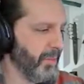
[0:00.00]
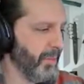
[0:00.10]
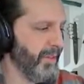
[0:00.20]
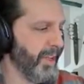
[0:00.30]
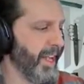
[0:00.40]
But
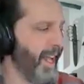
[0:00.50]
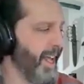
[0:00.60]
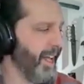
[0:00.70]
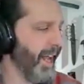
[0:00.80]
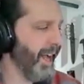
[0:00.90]
if you
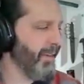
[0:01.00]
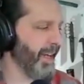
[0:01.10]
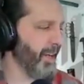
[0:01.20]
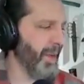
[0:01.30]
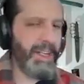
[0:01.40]
can, I
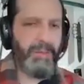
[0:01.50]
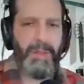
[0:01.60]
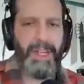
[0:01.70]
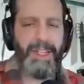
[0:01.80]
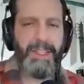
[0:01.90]
recommend it
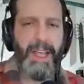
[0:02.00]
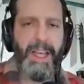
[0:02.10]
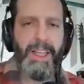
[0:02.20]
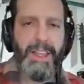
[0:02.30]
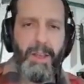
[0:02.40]
because
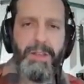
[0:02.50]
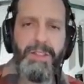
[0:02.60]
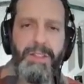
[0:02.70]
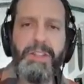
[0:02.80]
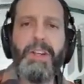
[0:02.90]

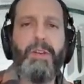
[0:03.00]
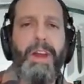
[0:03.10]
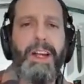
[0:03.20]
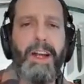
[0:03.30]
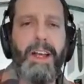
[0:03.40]
such a
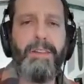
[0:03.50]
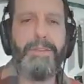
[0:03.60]
great knife